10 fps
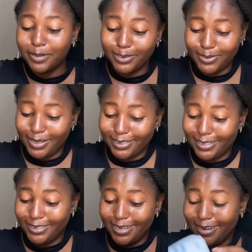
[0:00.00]
wait to actually
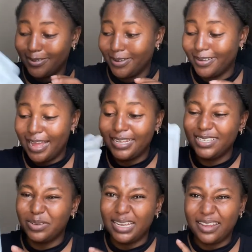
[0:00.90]
try it out. And
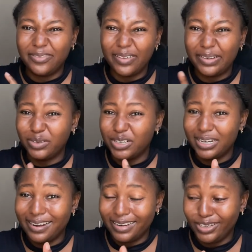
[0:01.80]
this were like 500
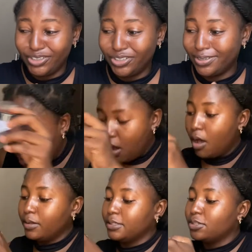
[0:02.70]
naira each.
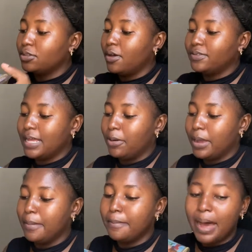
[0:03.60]
All the stuffs that
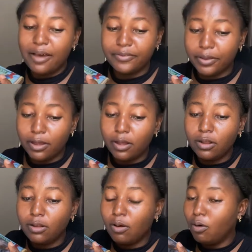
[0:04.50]
were
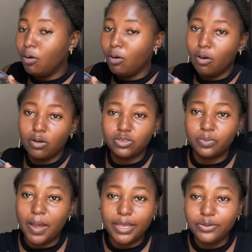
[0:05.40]
Marvel or
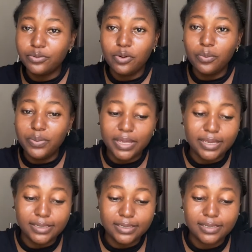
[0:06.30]
superhero
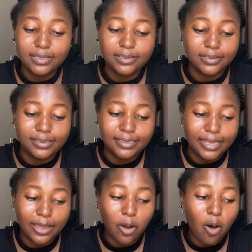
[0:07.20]
based,
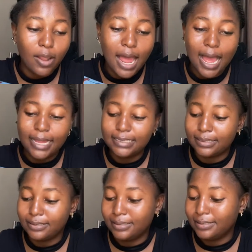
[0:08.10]
they all had,
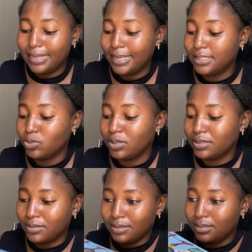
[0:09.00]
like this
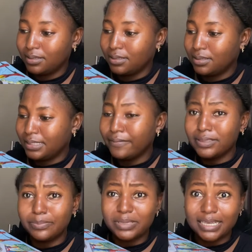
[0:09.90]
was
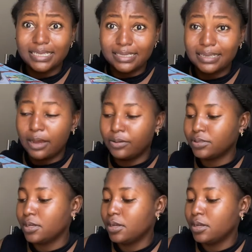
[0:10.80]
70% discount.